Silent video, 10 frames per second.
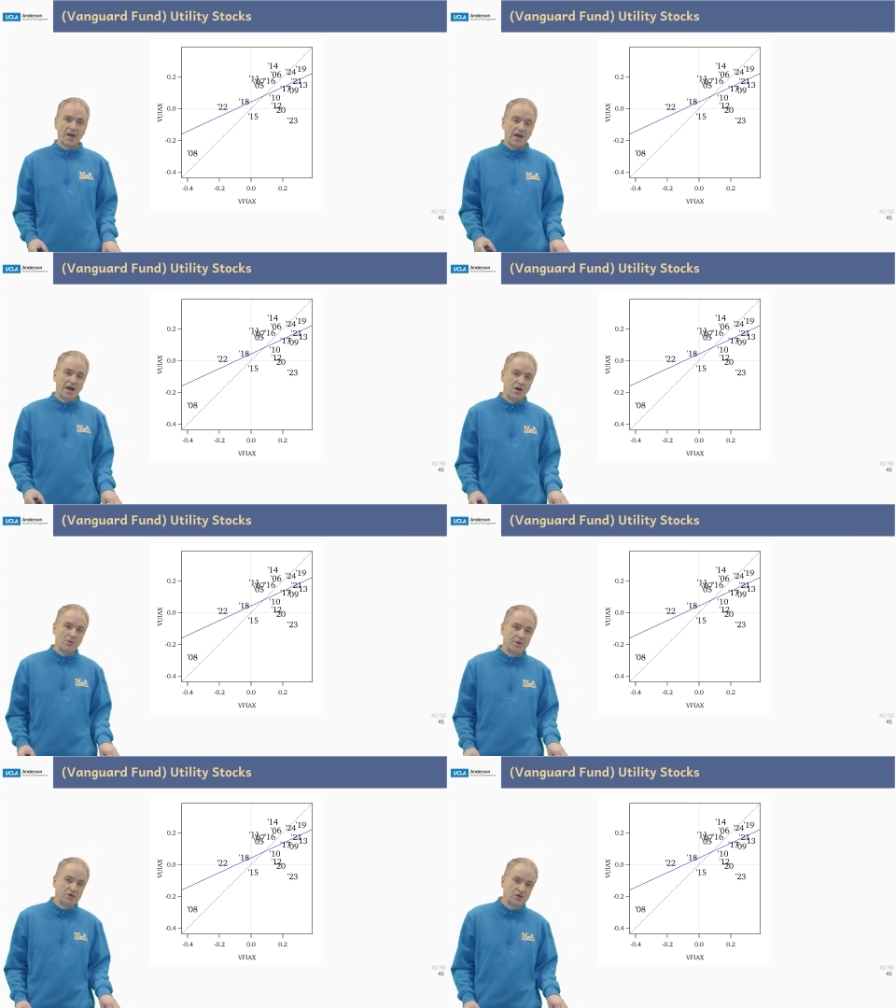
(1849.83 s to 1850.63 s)
How
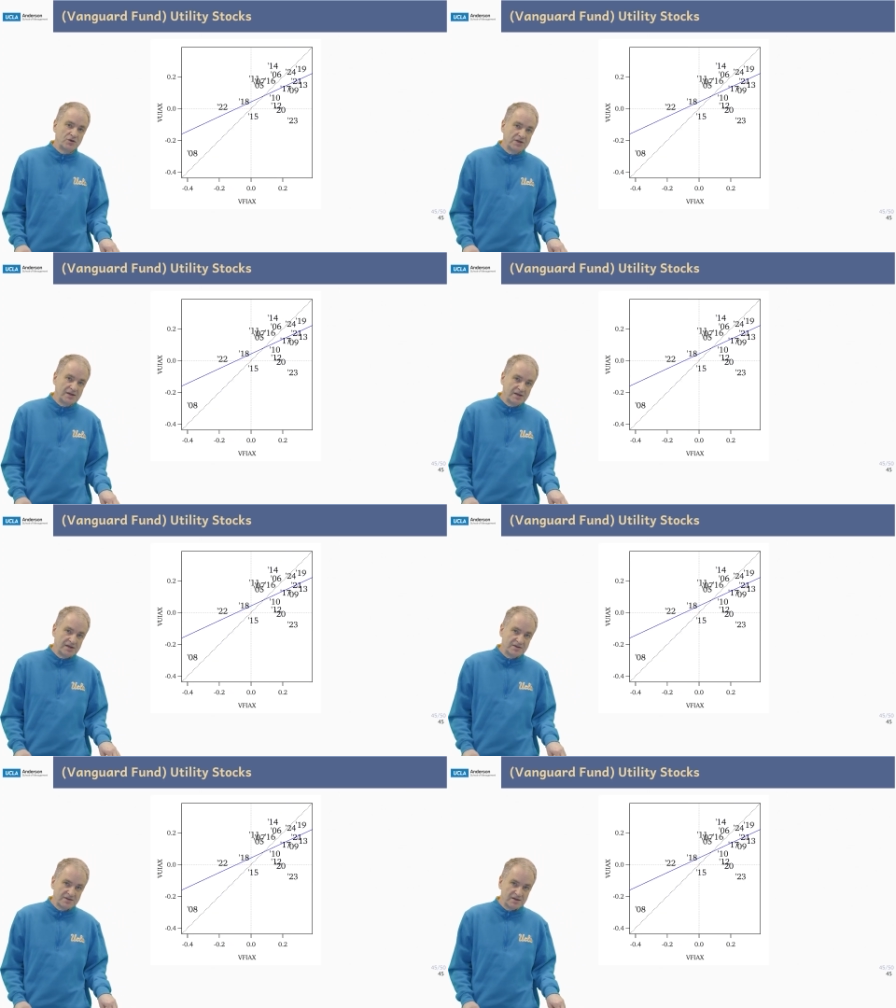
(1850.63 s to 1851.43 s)
about
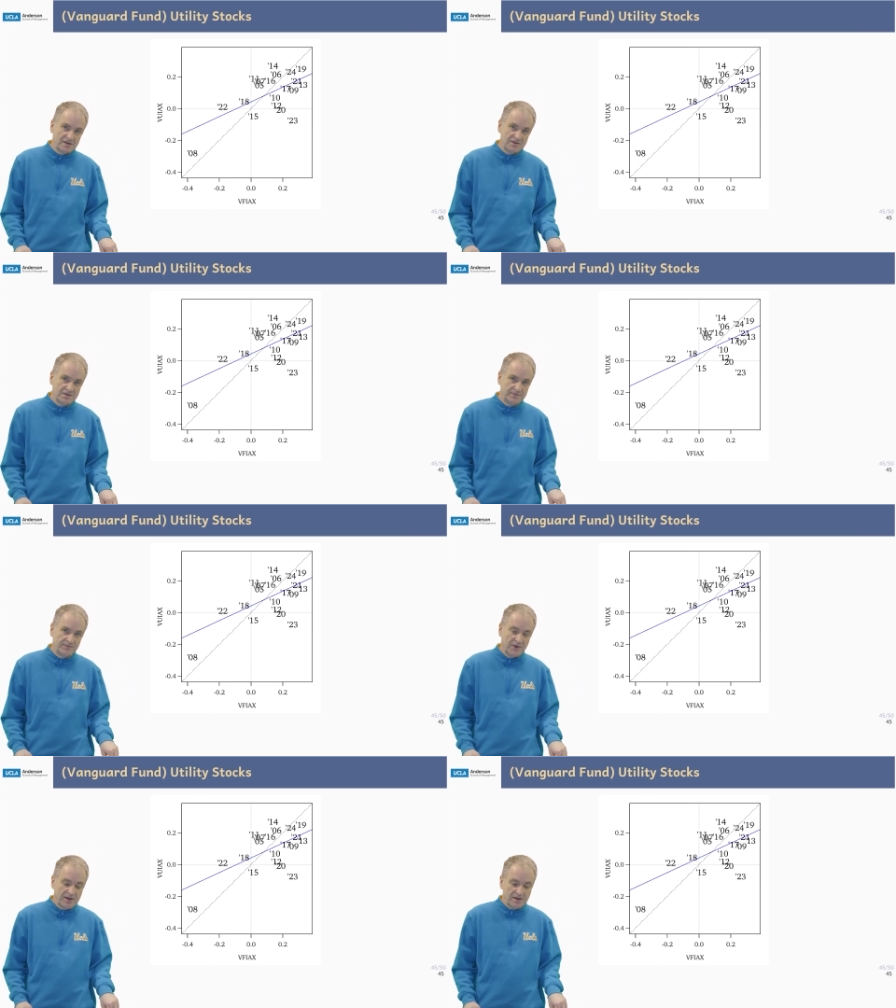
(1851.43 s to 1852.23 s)
utility stocks?
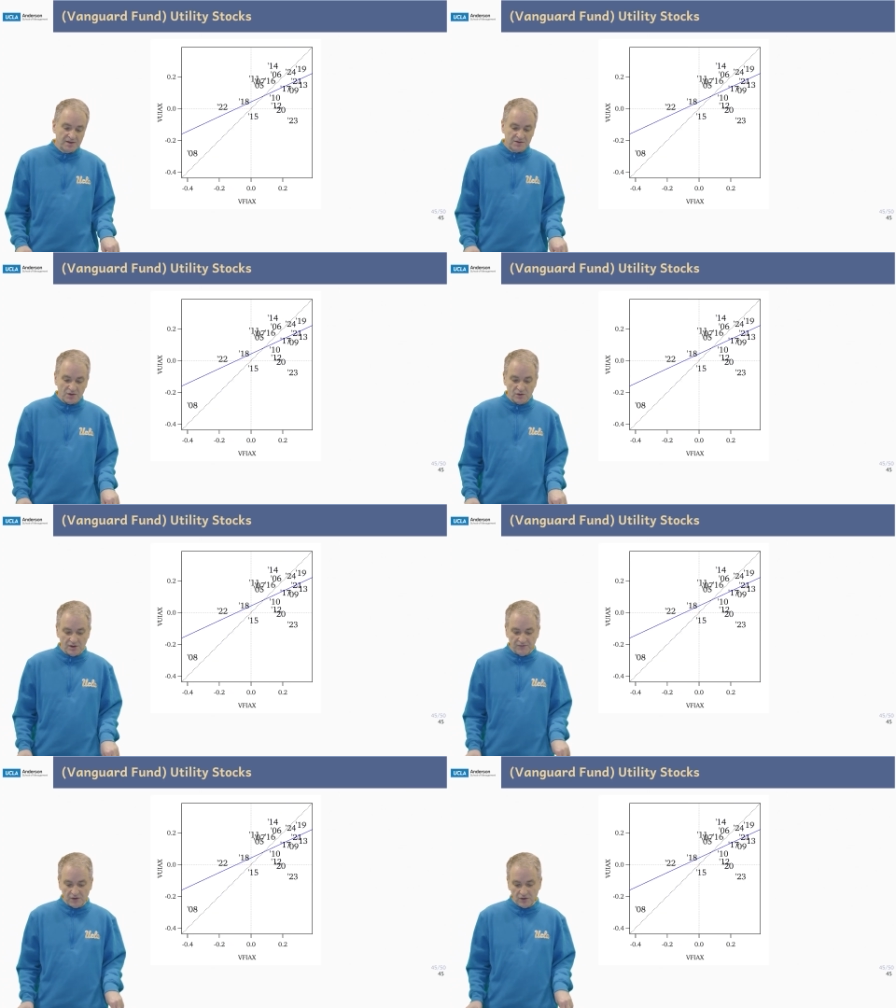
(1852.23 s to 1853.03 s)
So
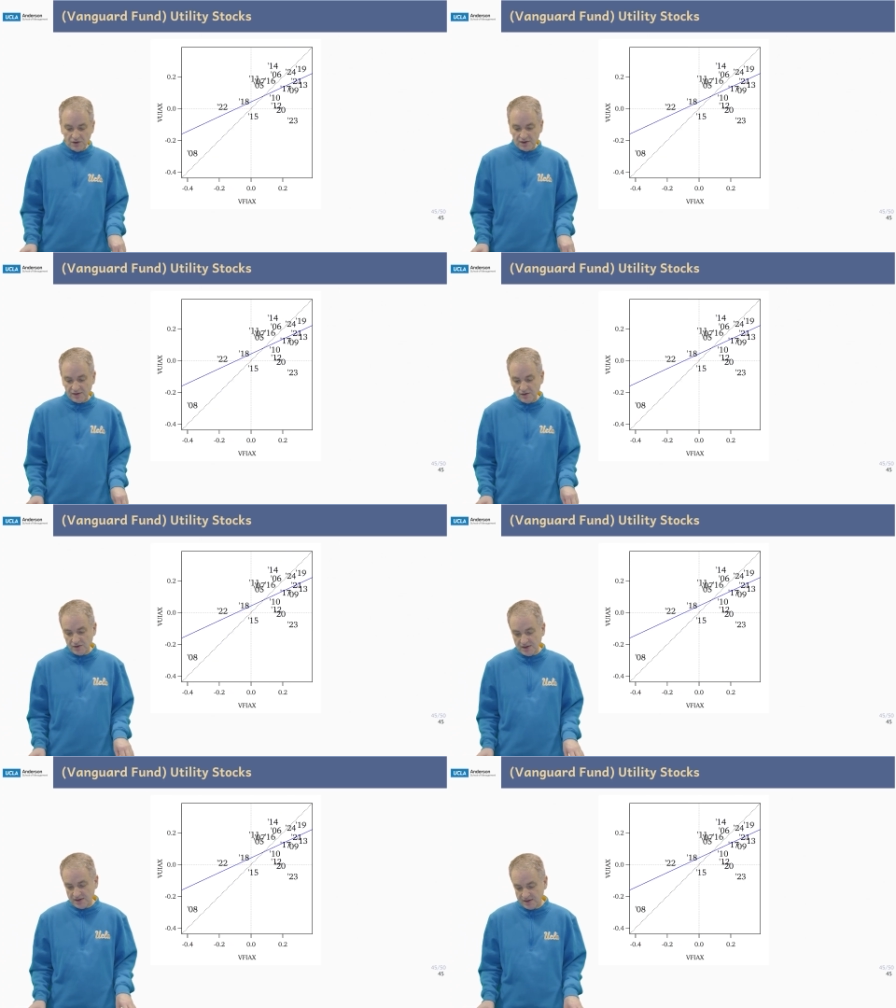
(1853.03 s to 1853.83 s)
if you look at the
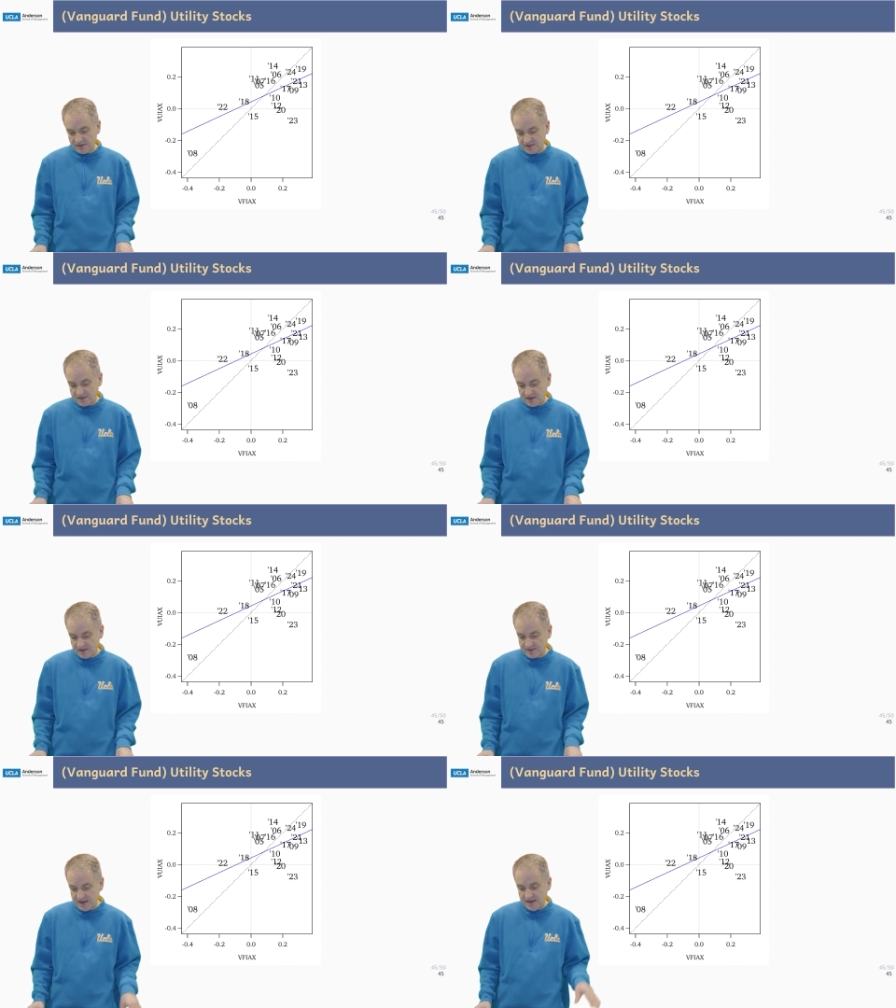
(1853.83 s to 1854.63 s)
utility
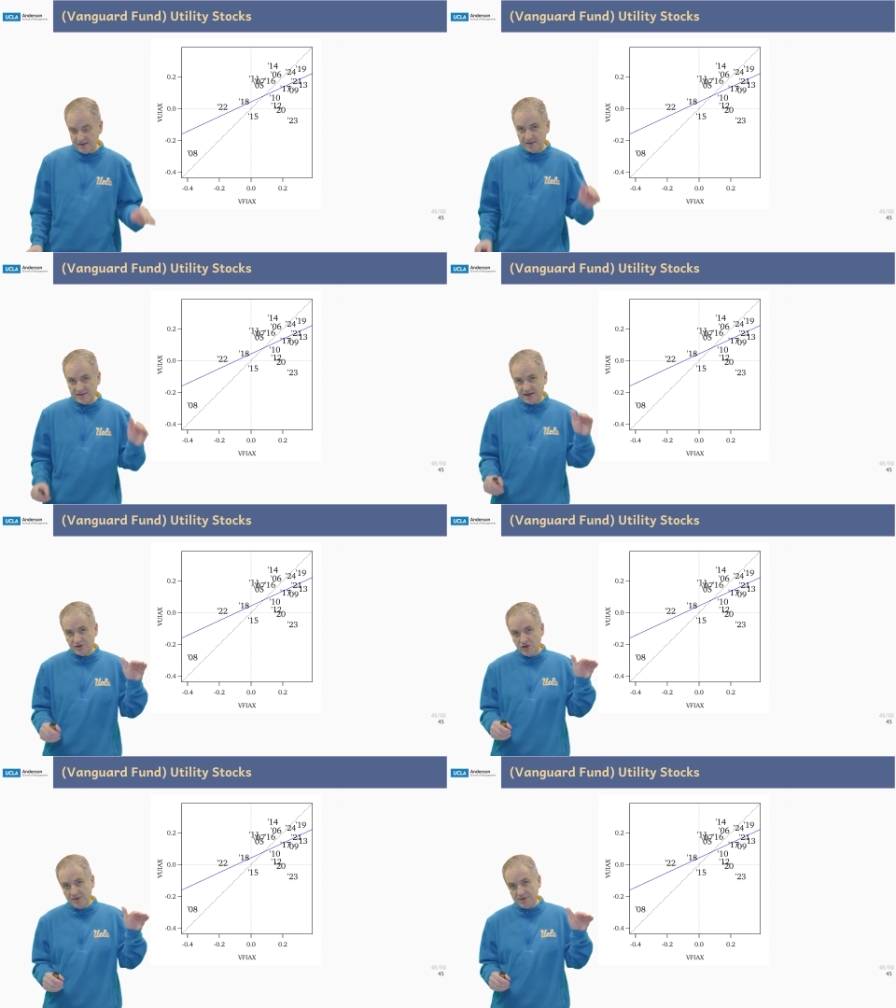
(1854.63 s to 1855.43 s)
stocks, that's
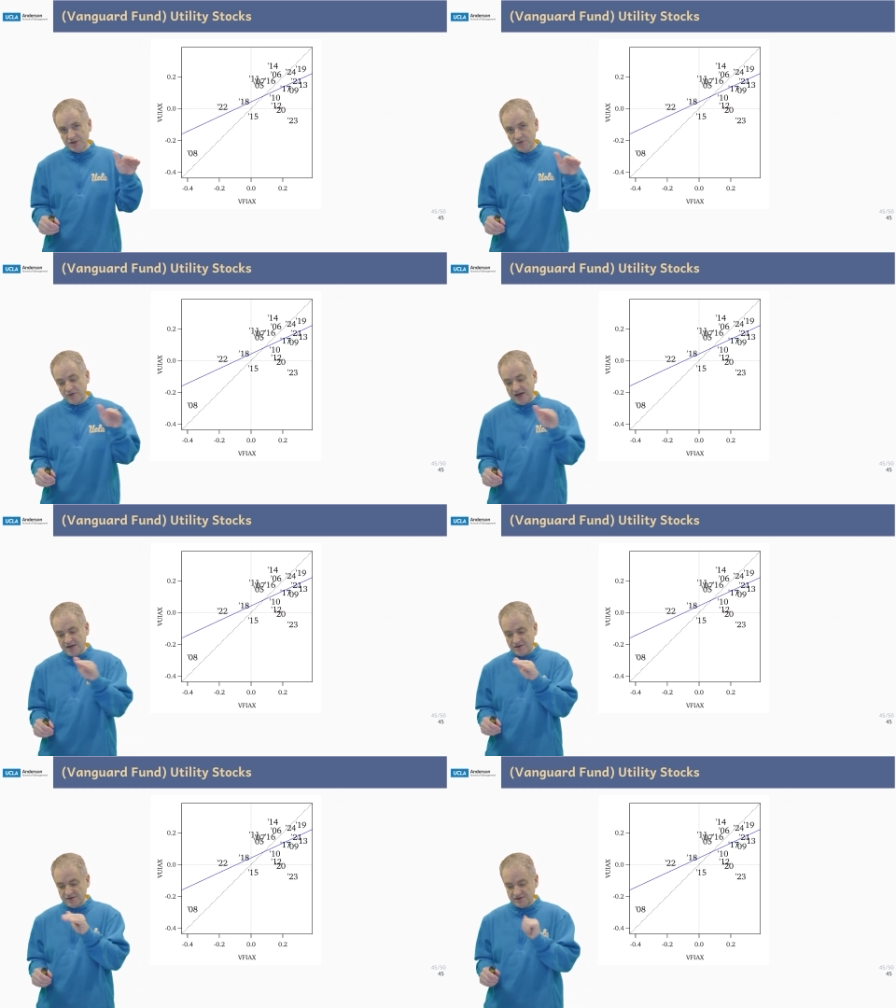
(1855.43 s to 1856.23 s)
actually a much
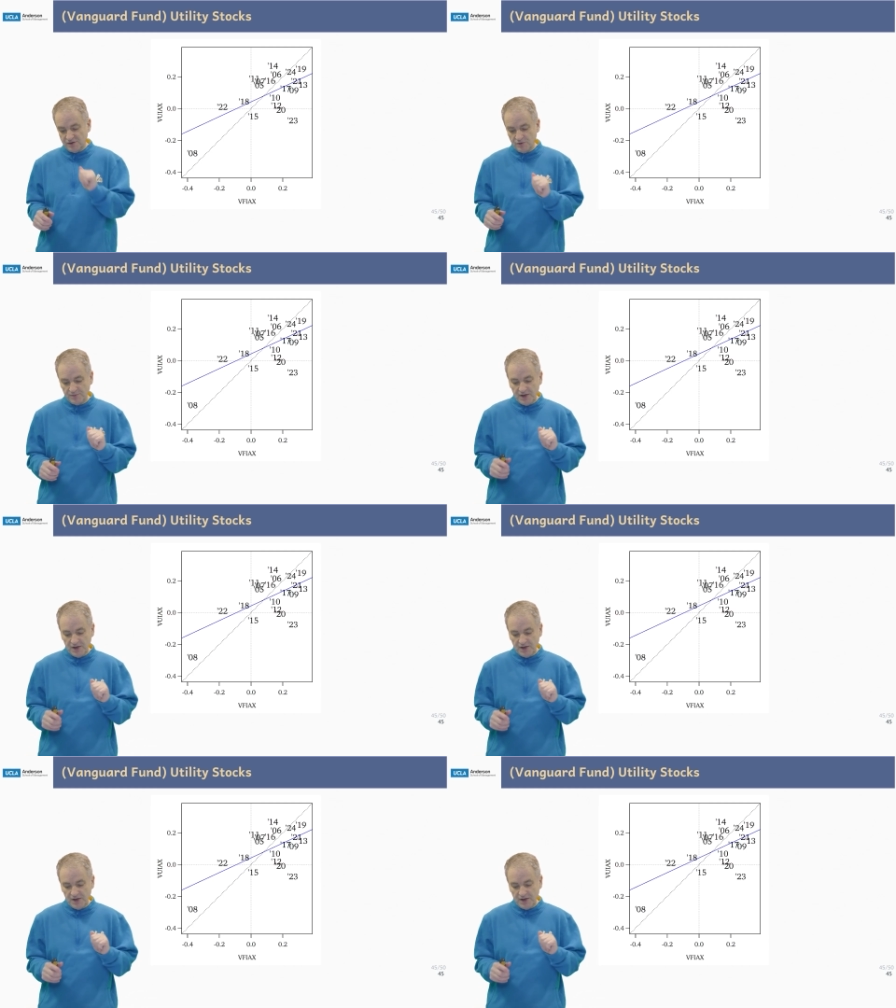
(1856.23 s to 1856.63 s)
flatter slope.